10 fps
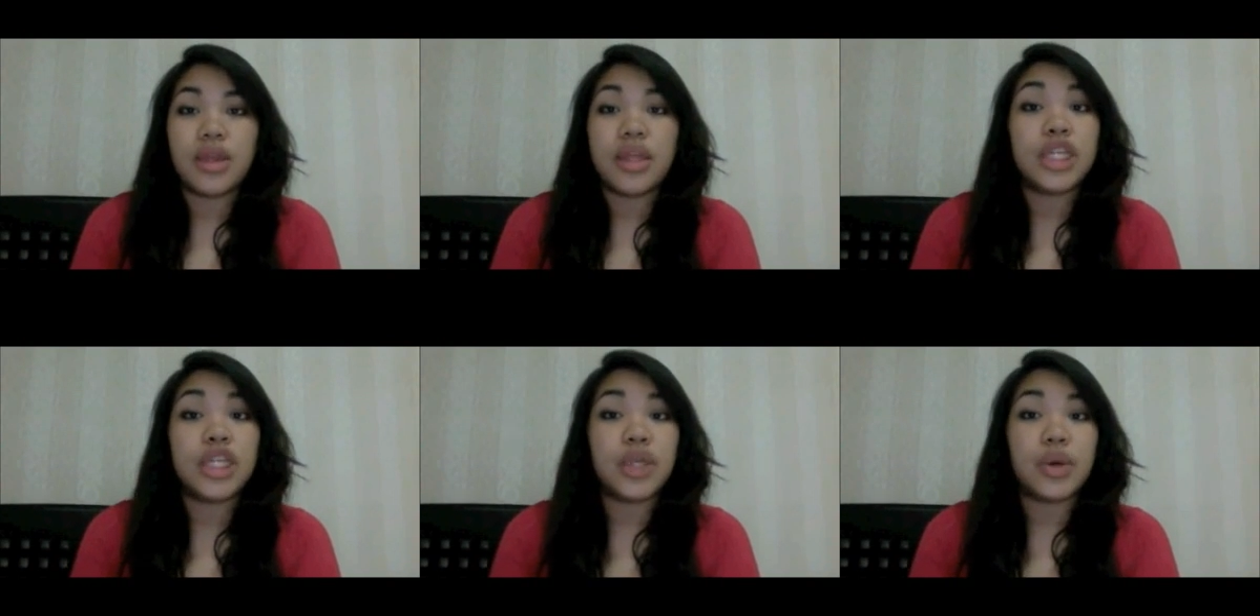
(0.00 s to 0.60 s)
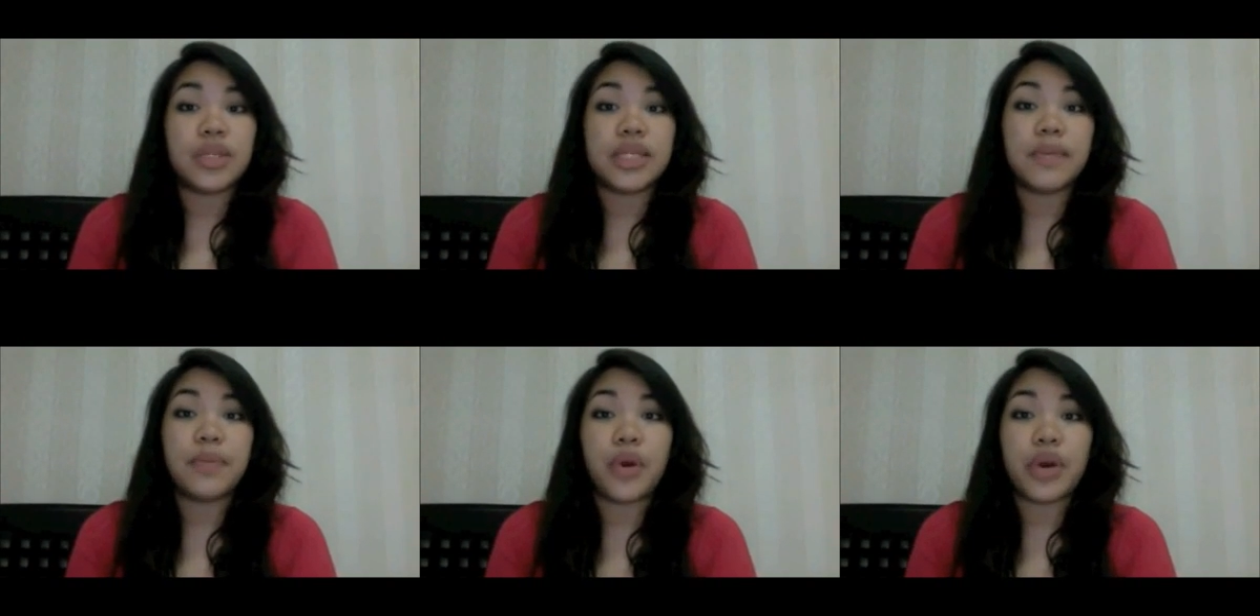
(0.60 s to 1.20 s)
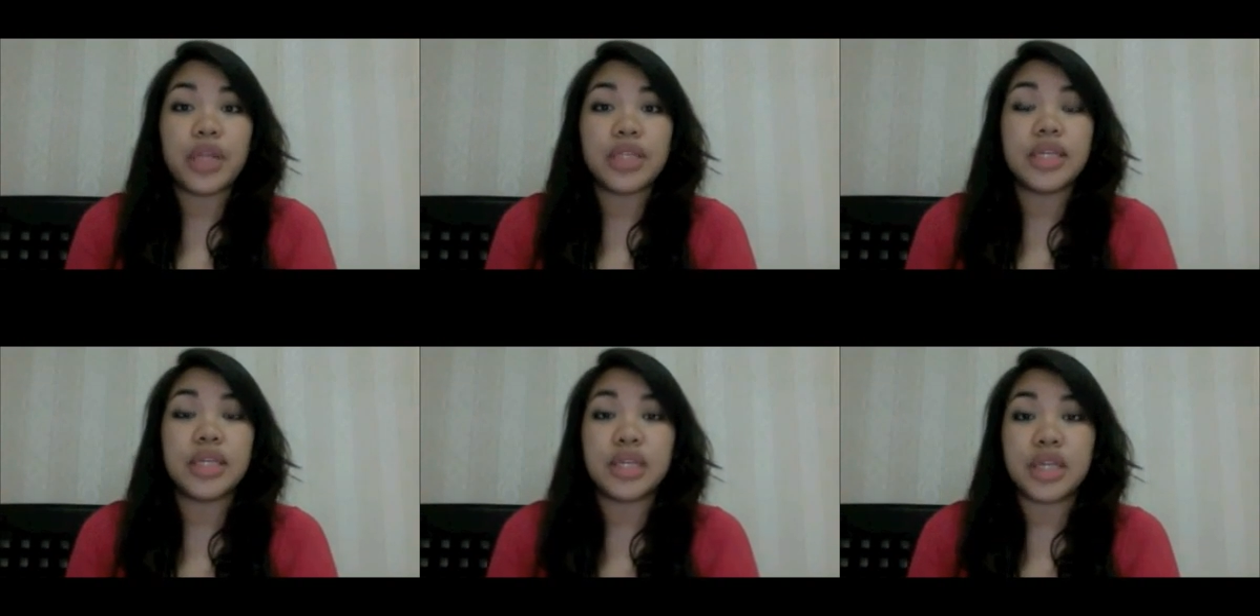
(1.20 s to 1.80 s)
This shows the importance
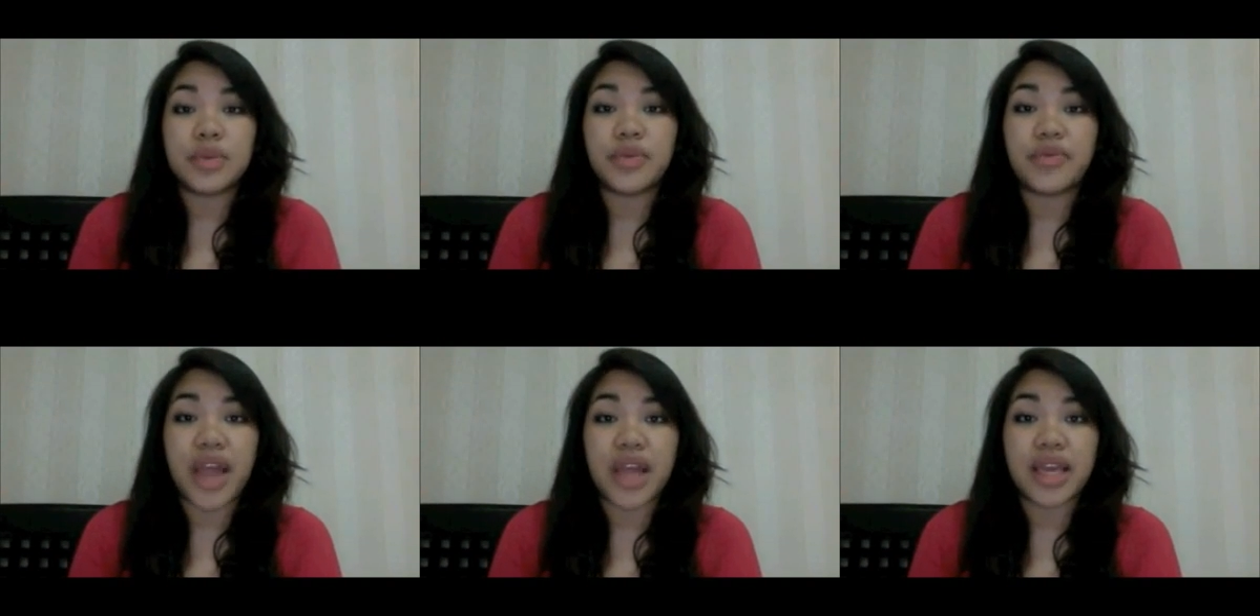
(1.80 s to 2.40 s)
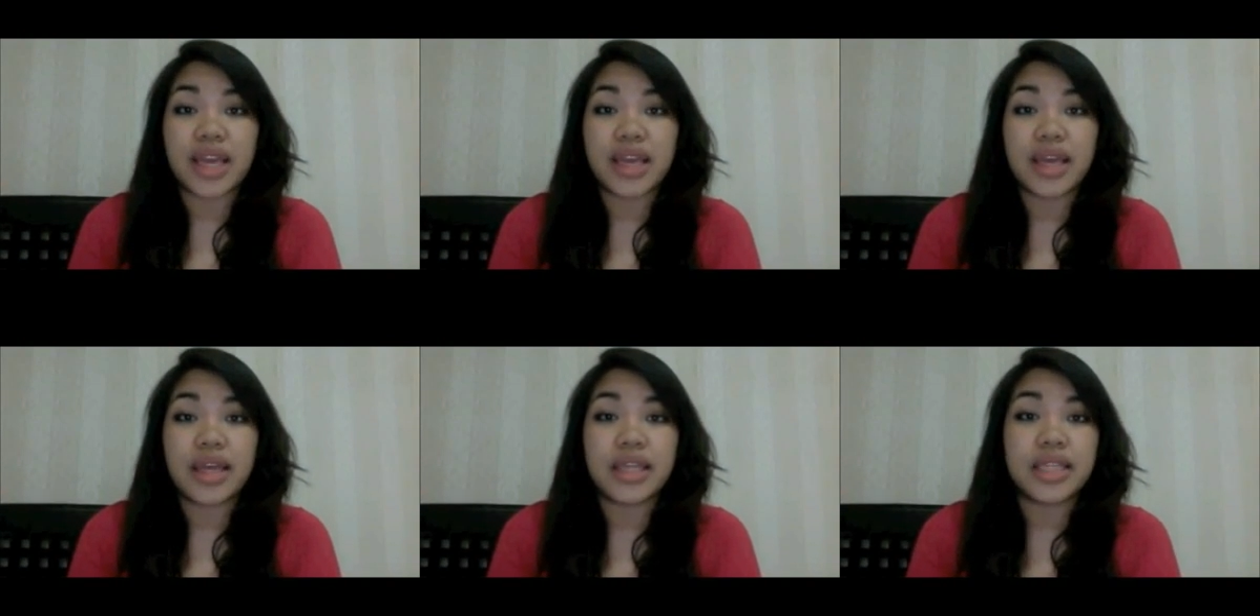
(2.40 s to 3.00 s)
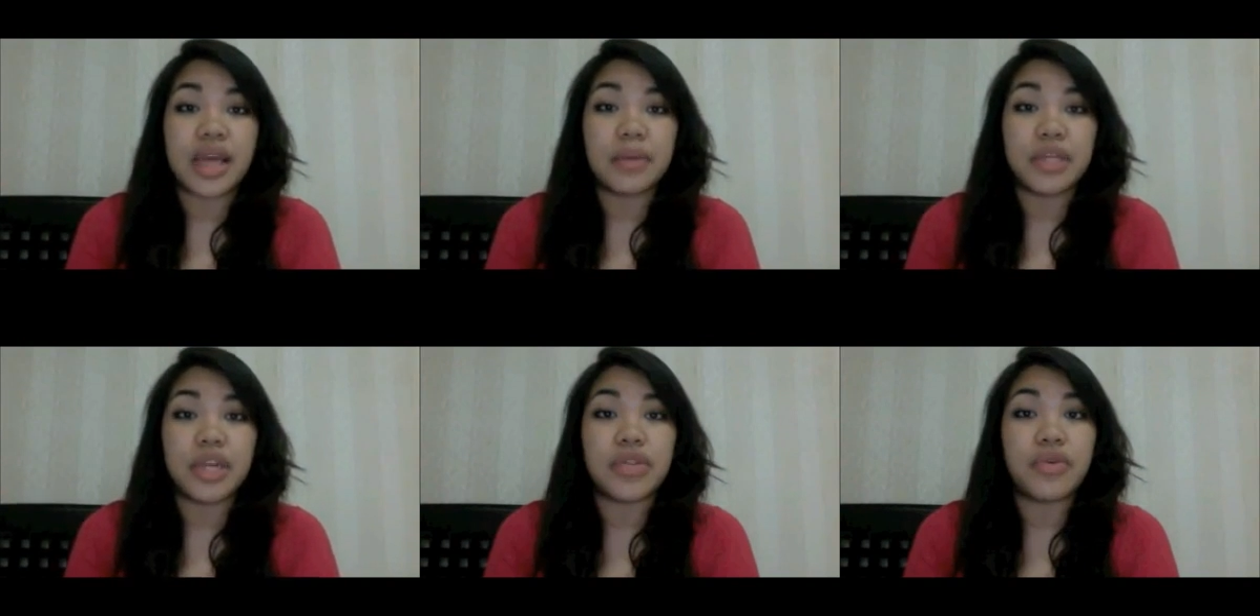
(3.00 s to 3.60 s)
in terms of ranking and
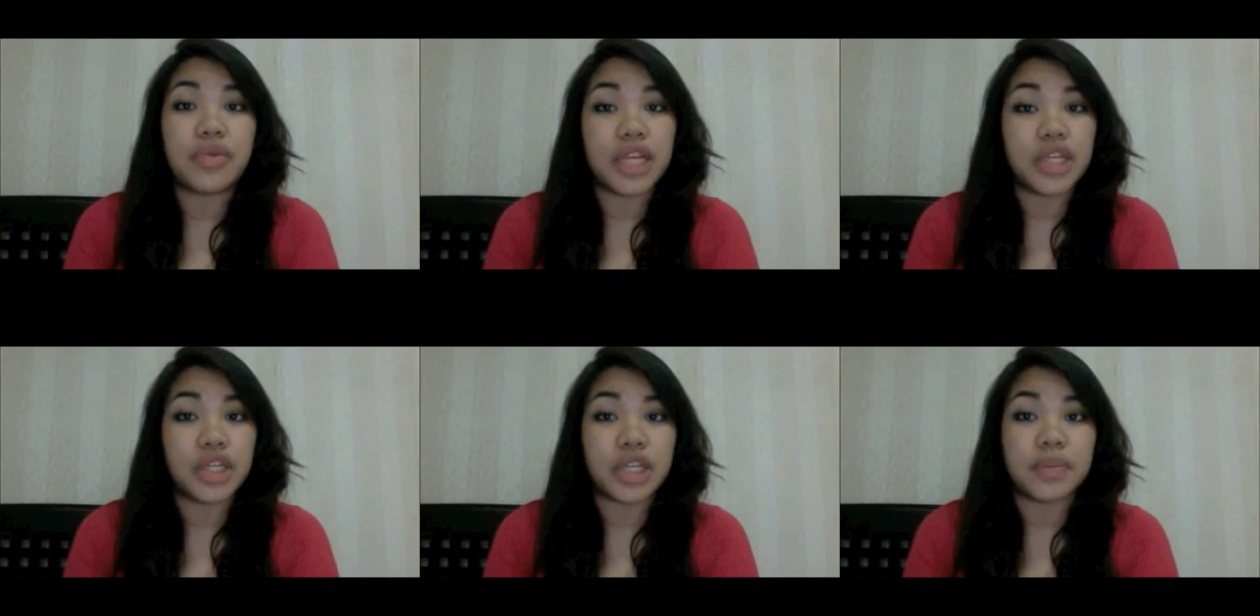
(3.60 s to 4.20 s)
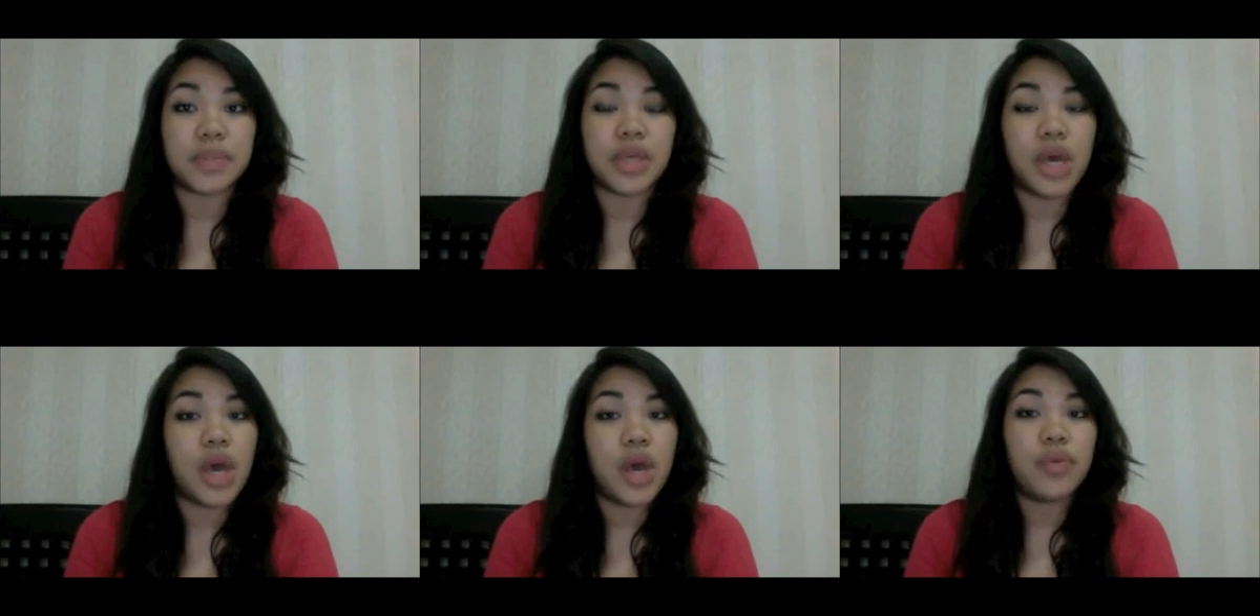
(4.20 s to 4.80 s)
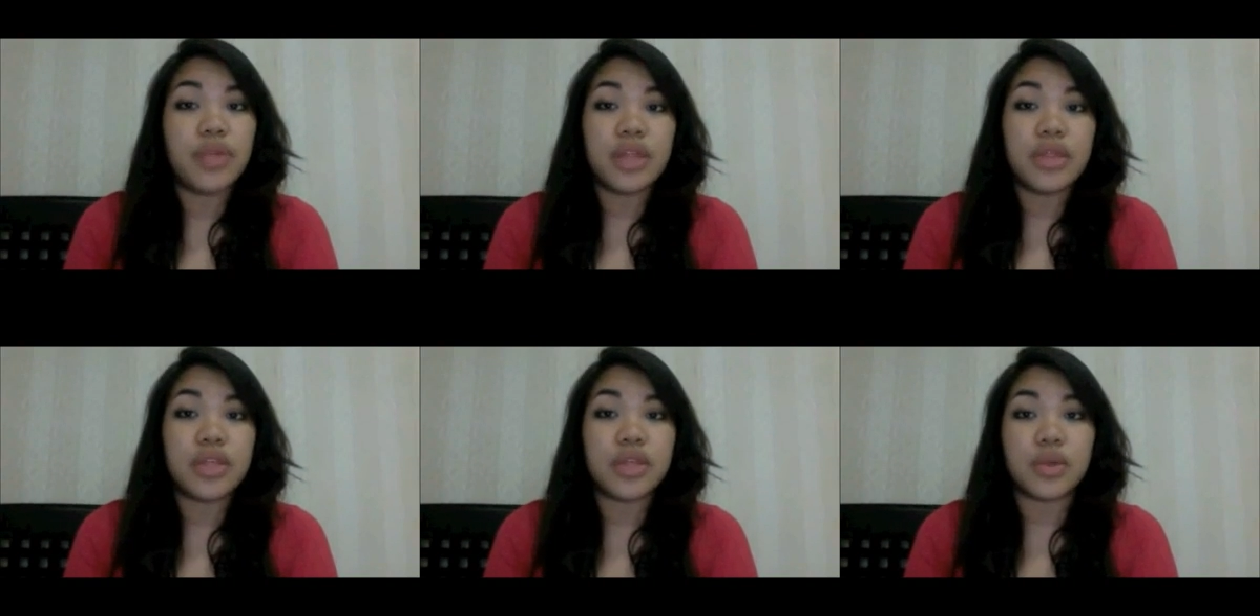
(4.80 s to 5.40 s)
establishing the relationships within
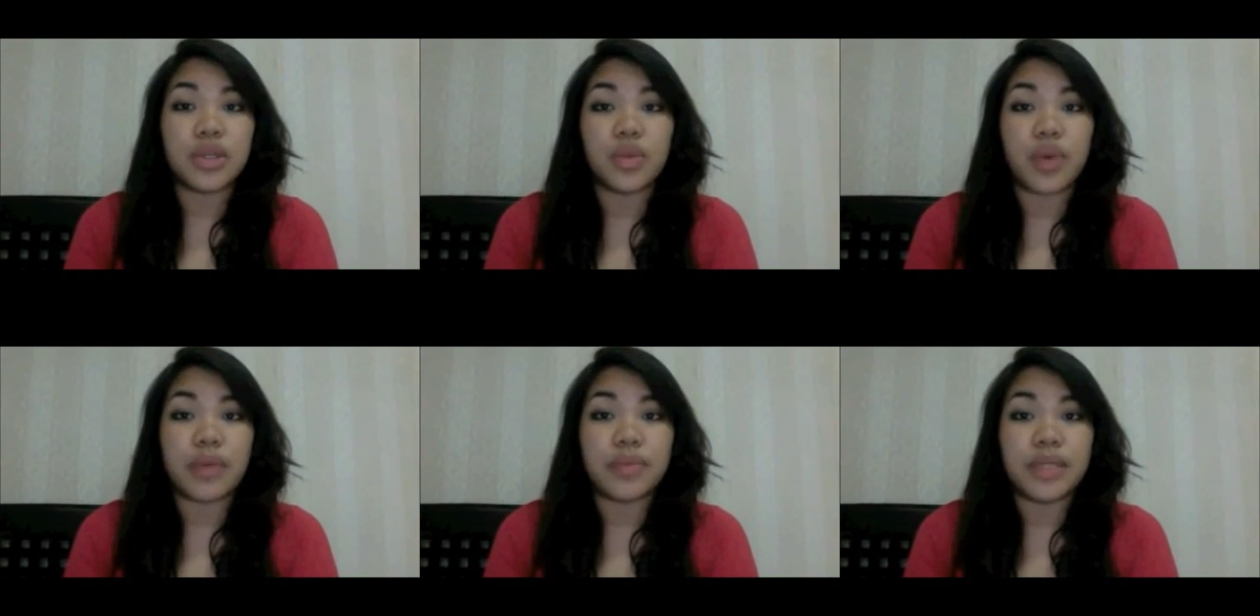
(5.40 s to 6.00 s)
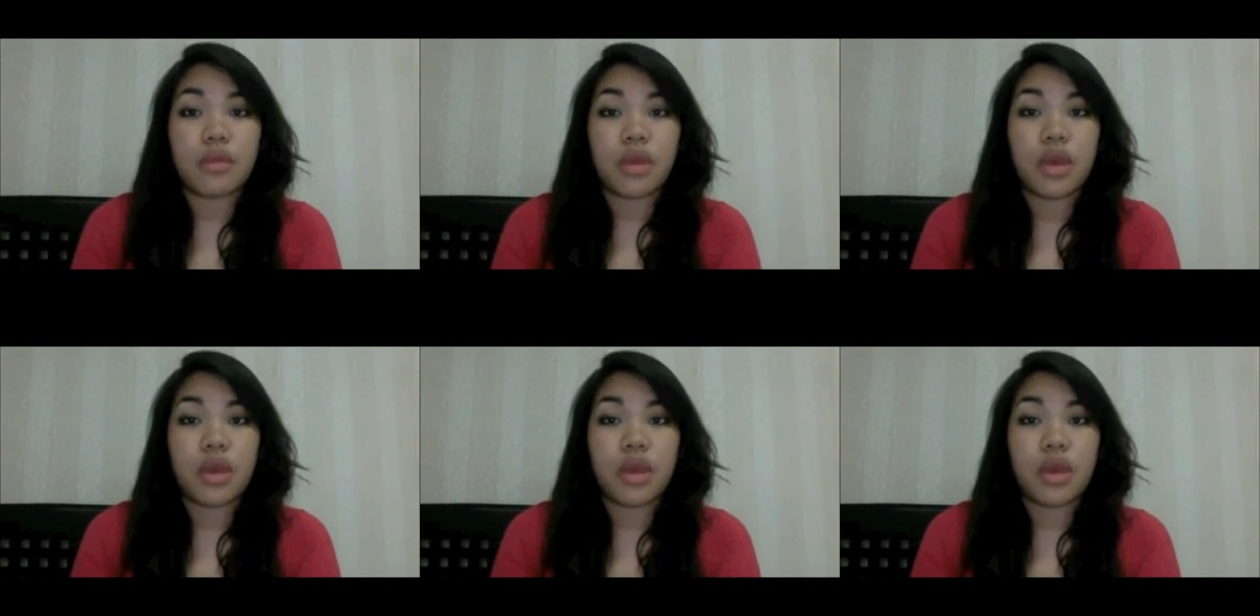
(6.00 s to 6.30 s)
the social webs.